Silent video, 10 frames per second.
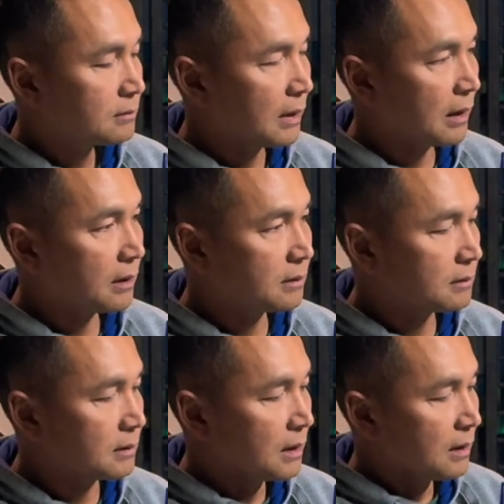
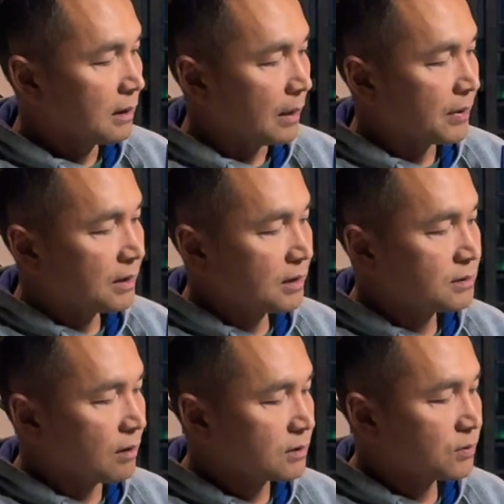And I mean, this
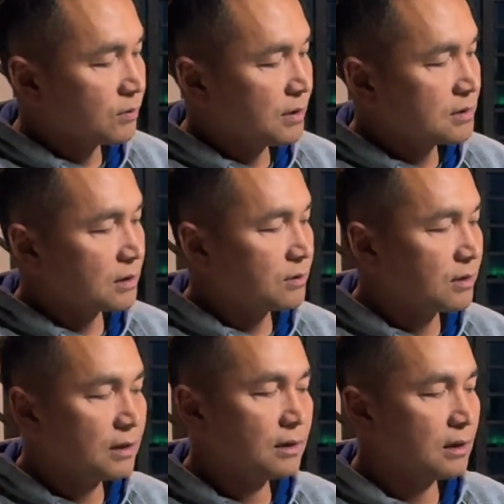a
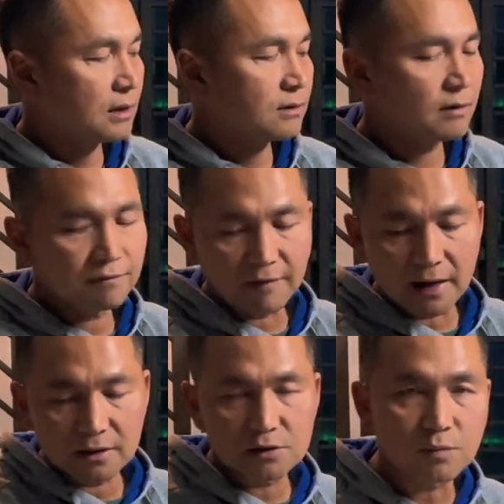three
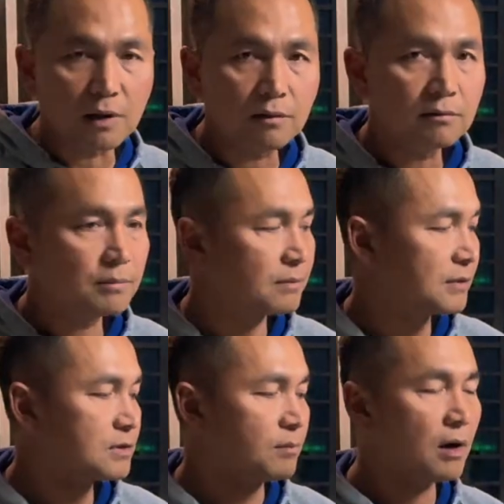fan as well, but
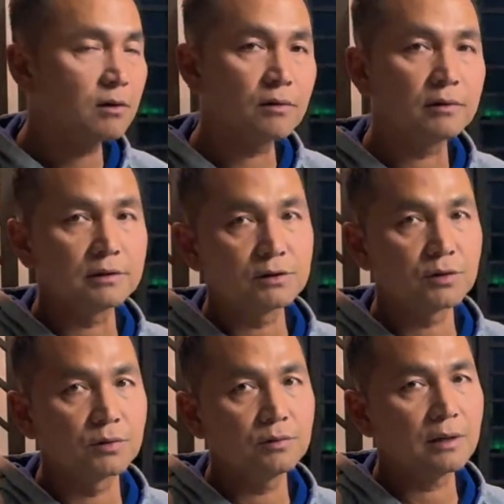this model only
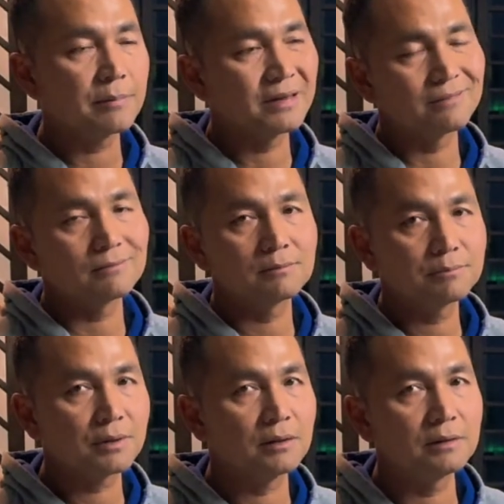2. I mean,
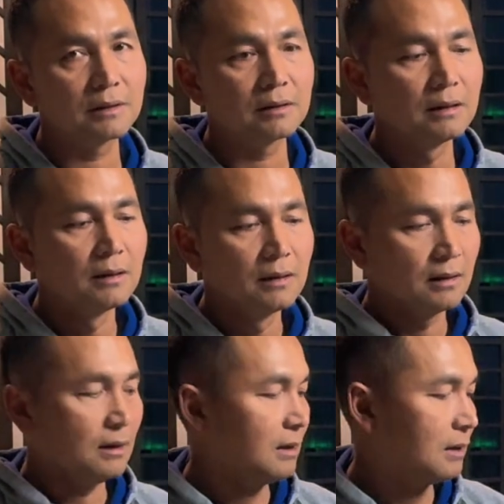probably
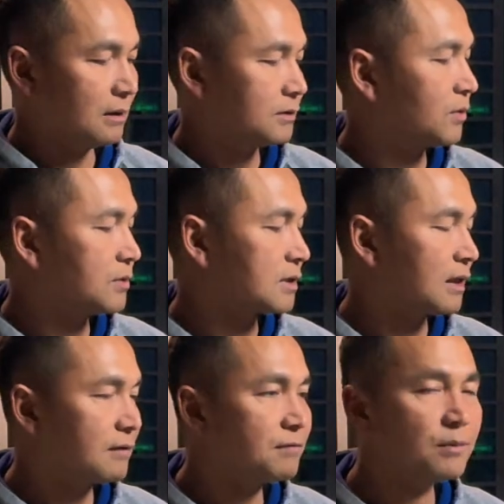2 is
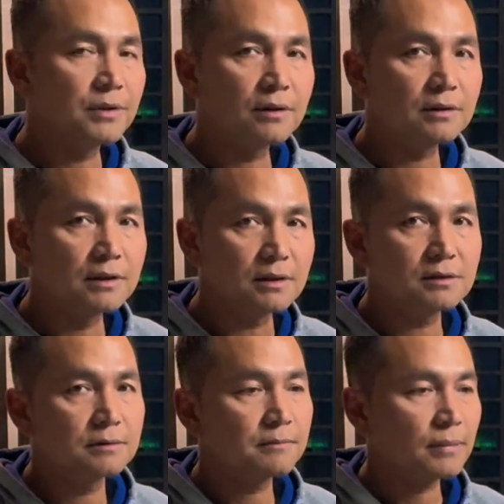enough for me on
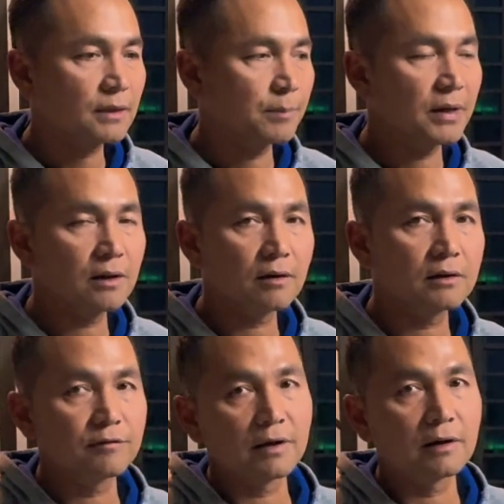this. Depending
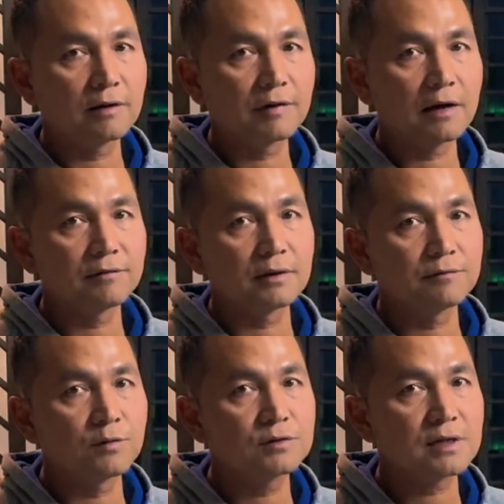on if you have a
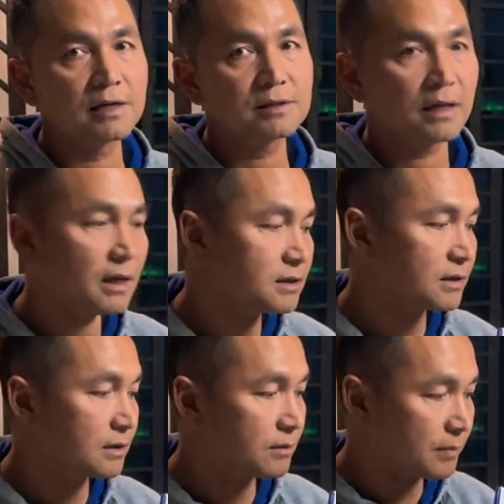full size case,
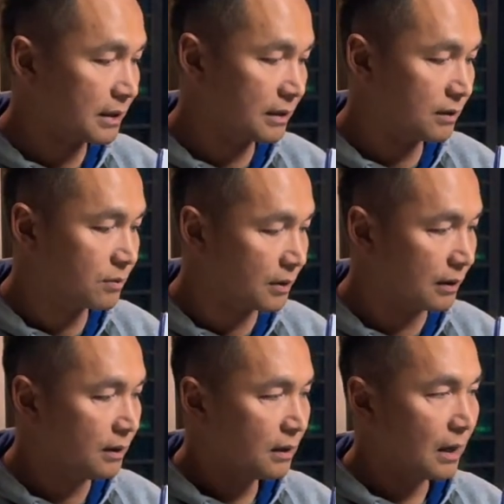and you might need
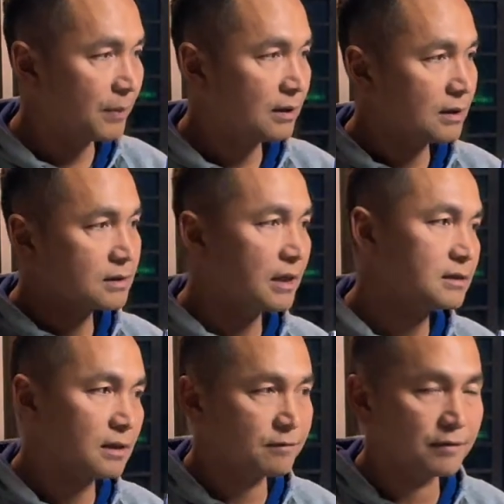3. I mean, this
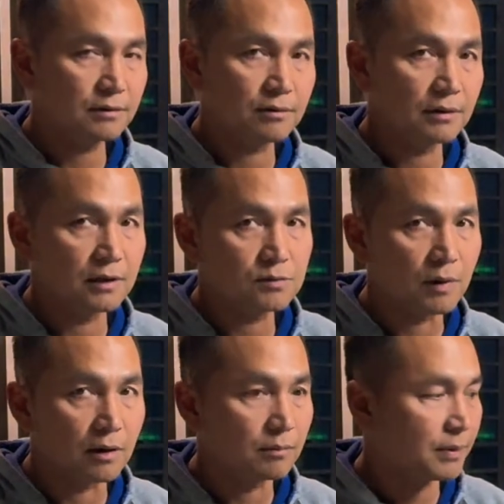case can fit 3 as
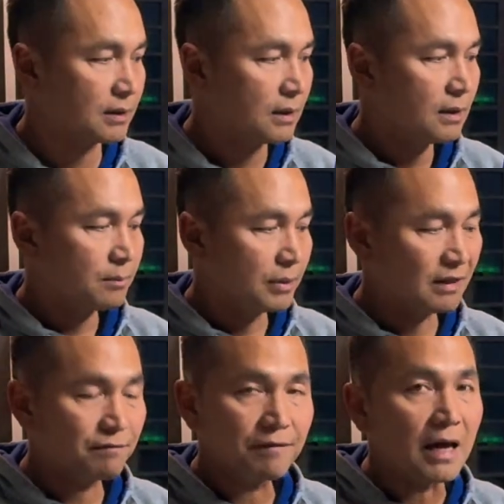well, but
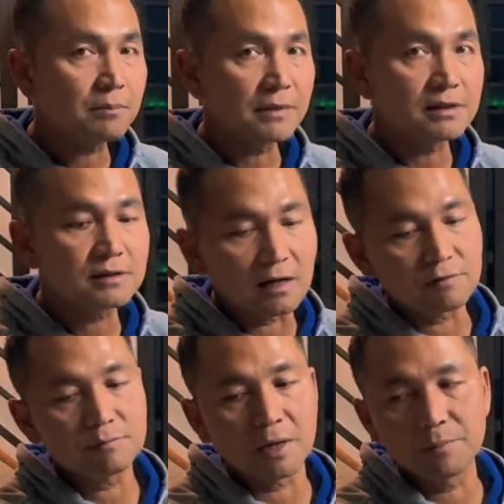the fan
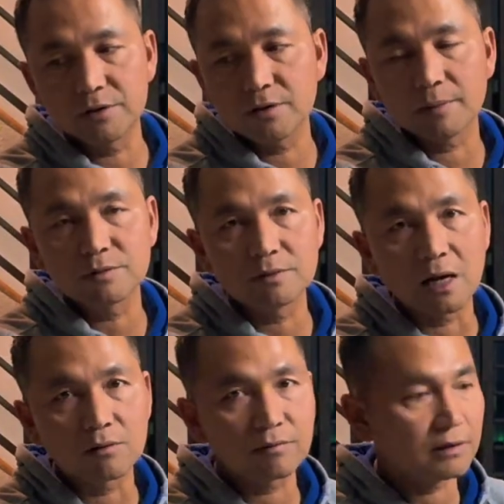itself might be you have to
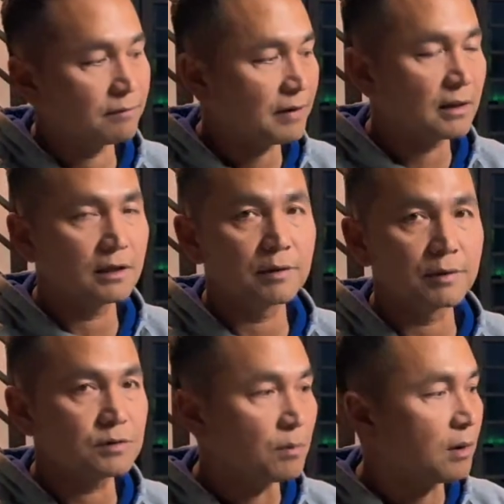downgrade the fan a little
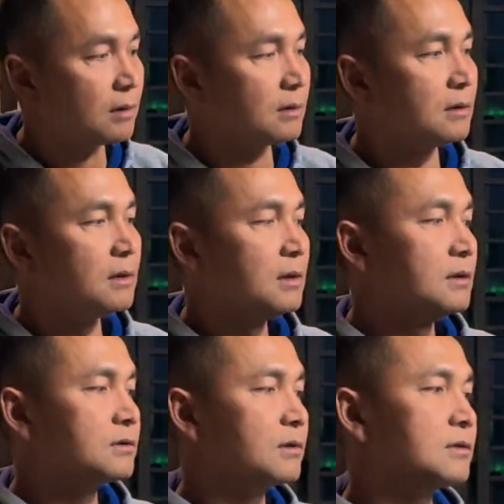bit smaller.
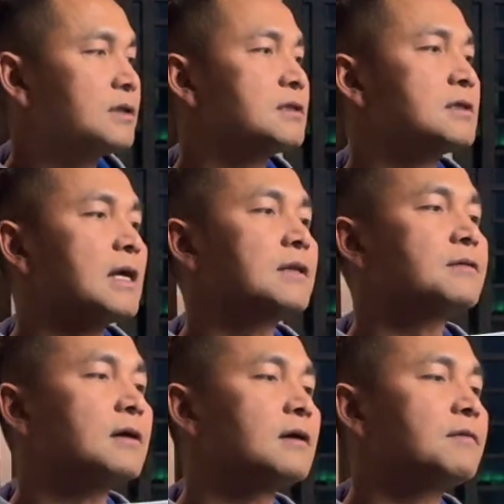So this is
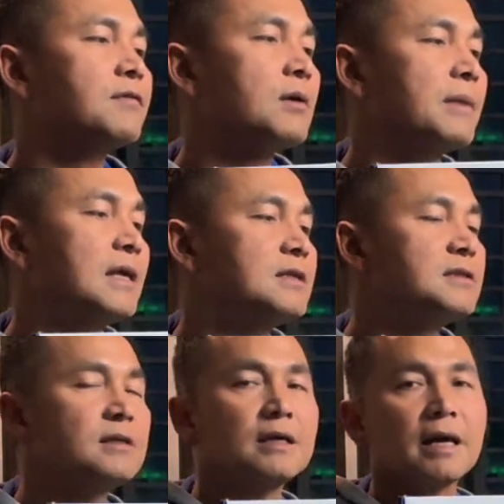from
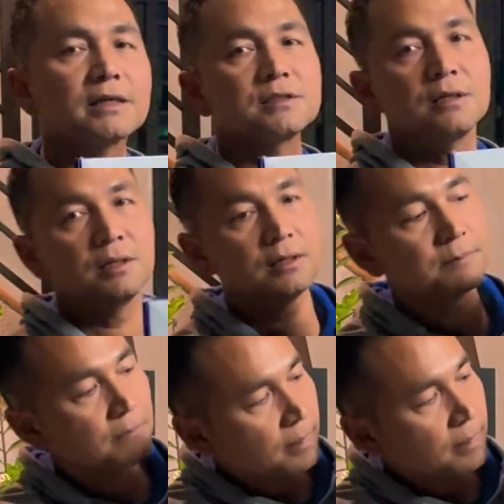NZXT